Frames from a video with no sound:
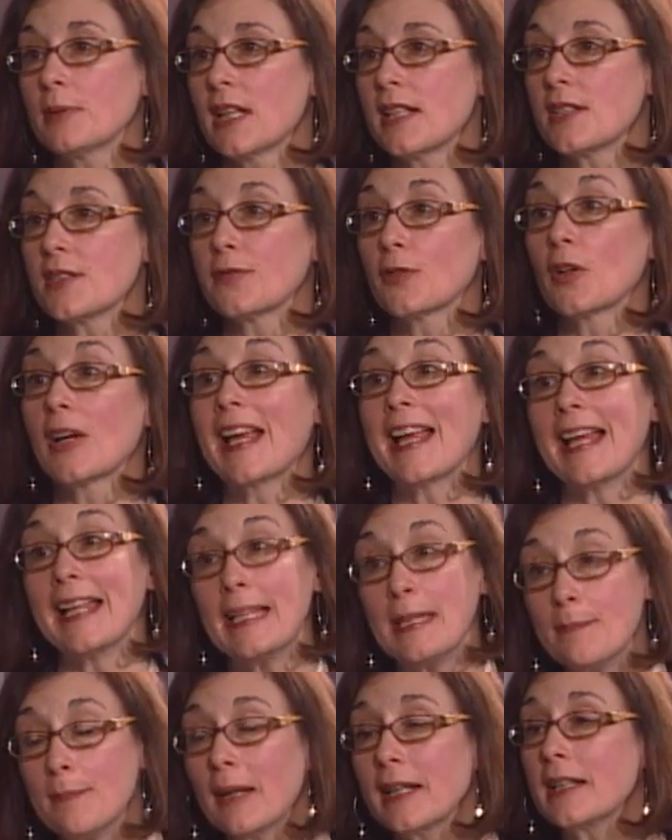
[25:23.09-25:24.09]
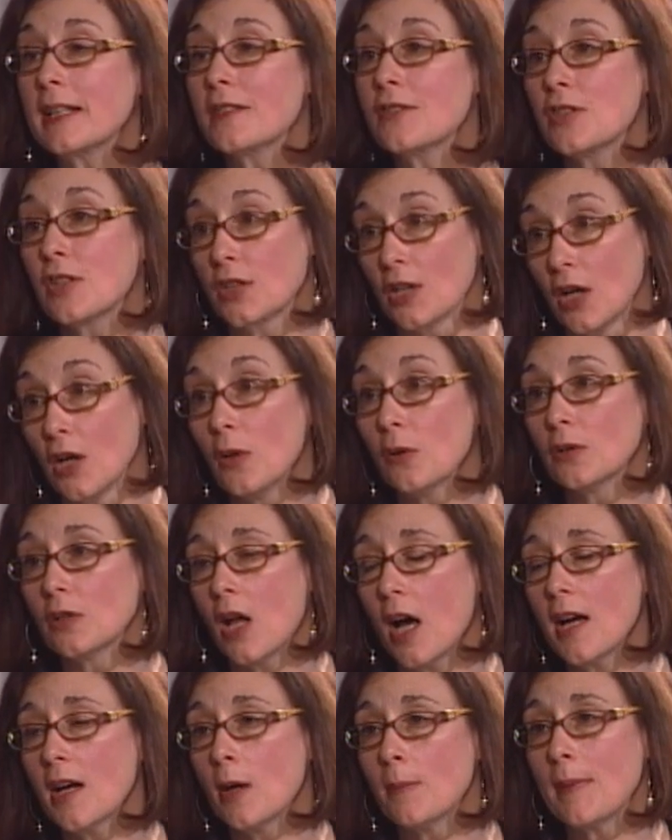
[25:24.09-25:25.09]
place for anybody to go.
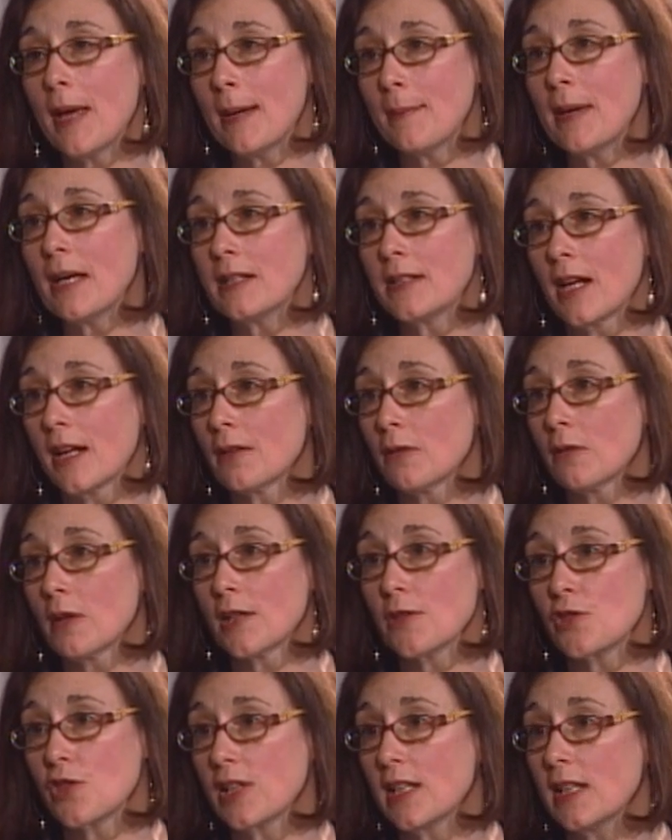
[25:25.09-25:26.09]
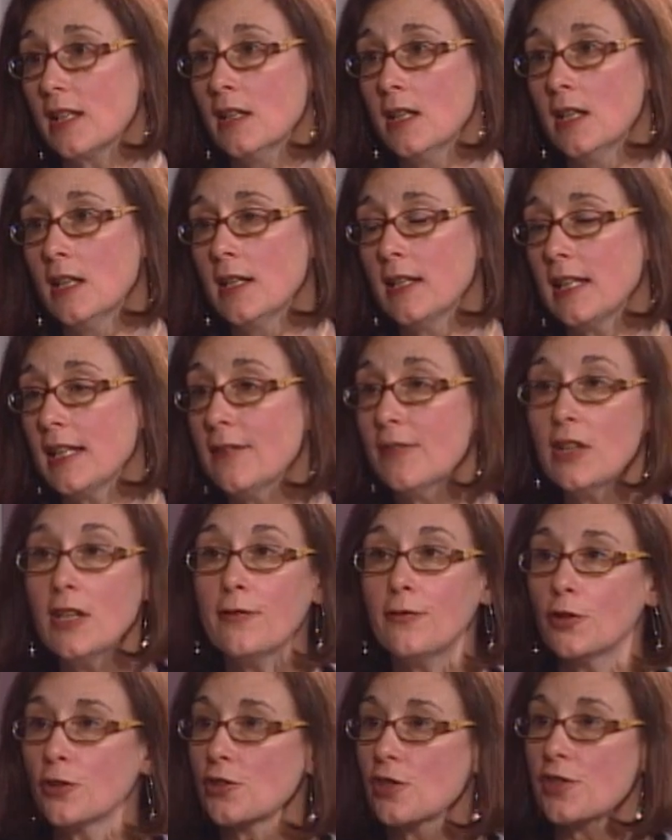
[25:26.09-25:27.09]
Mm-hmm. Lawhelpmn.org. Even
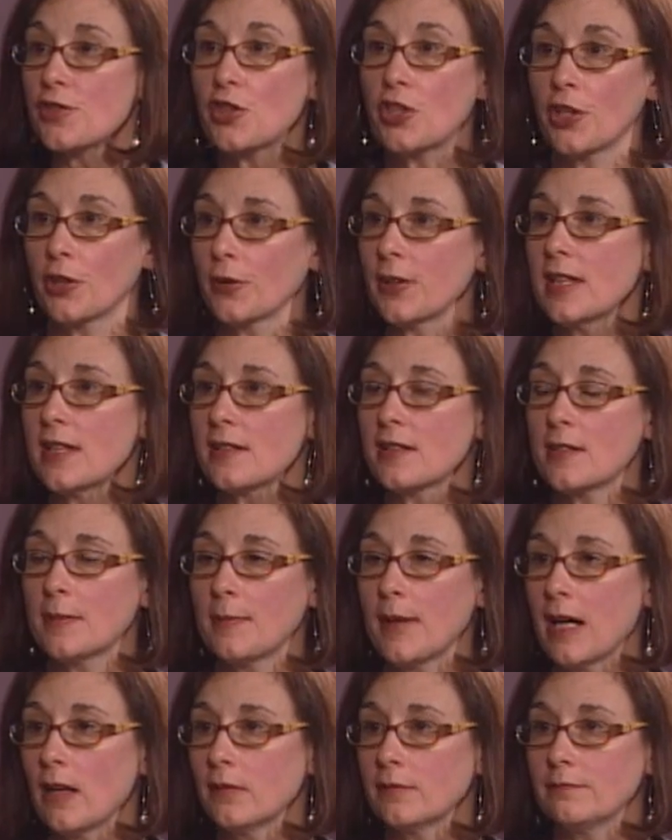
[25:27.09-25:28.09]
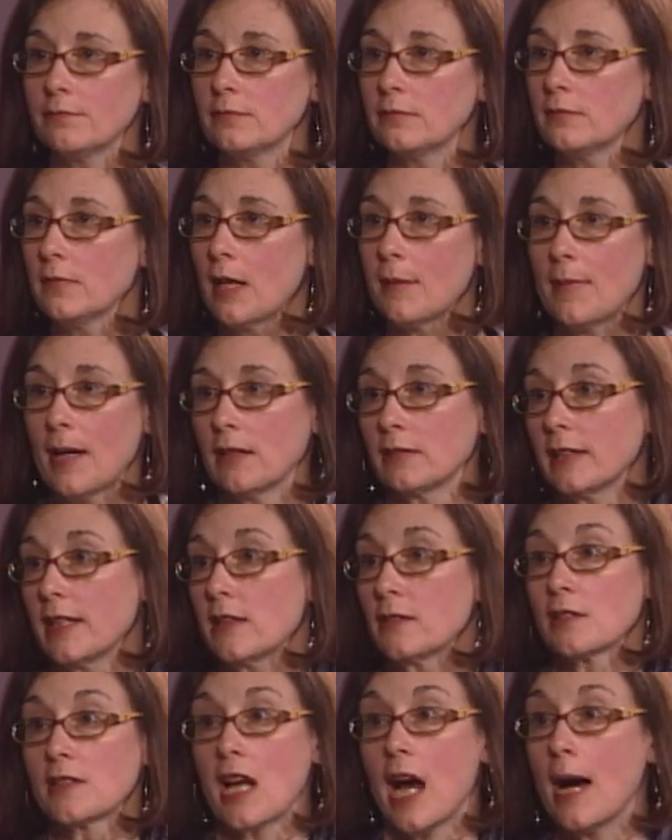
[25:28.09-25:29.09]
if you're just curious about about
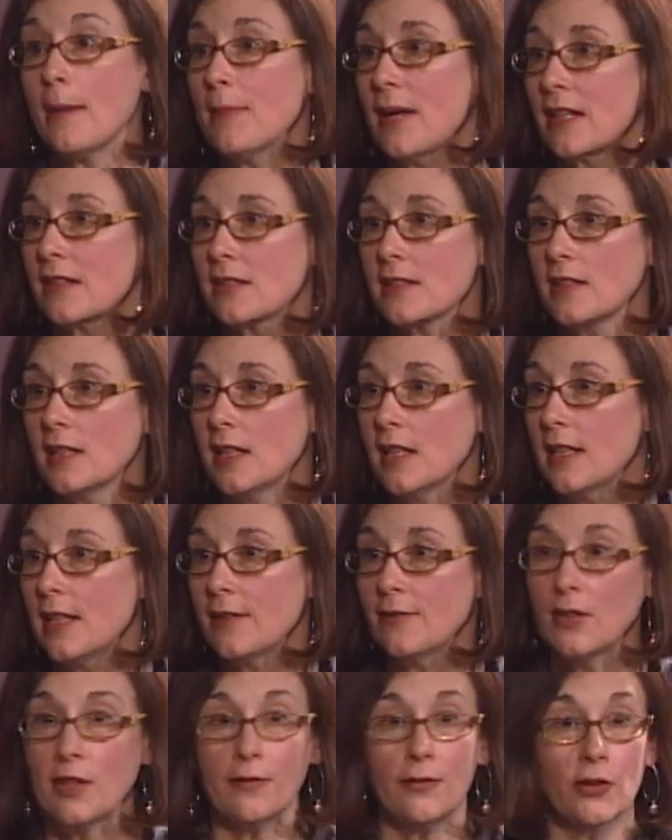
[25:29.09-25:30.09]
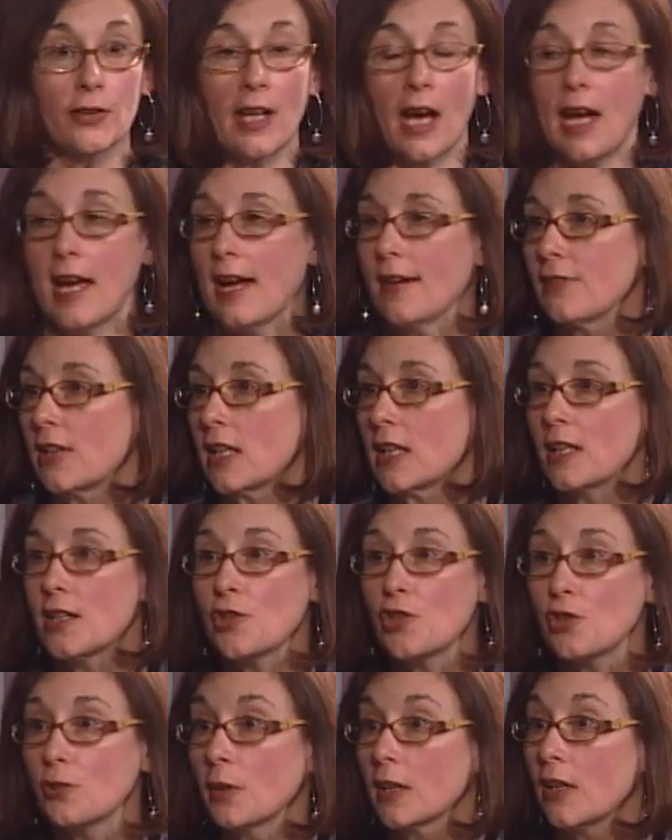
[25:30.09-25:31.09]
legal topics, mm -hmm. even mm-hmm. if you're not having an
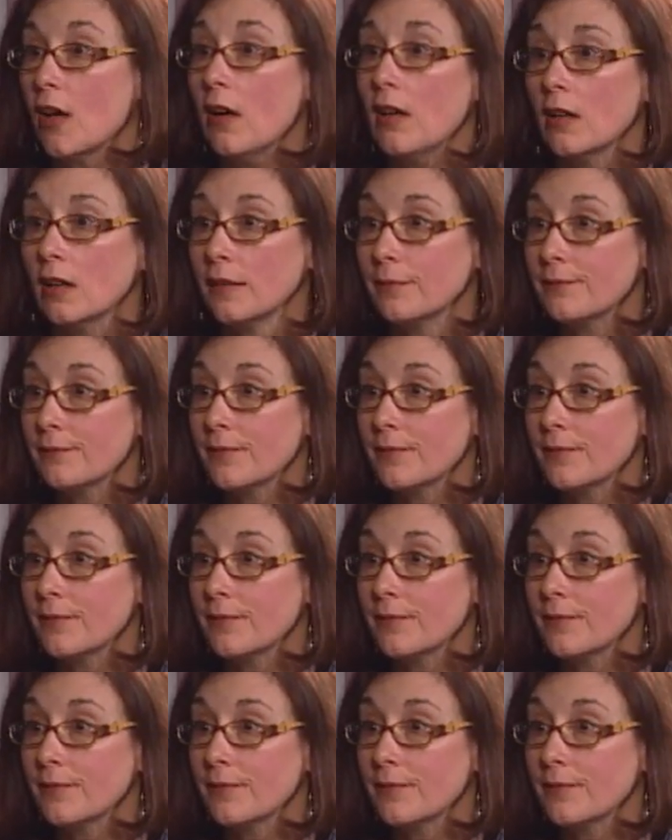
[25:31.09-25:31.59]
issue at all,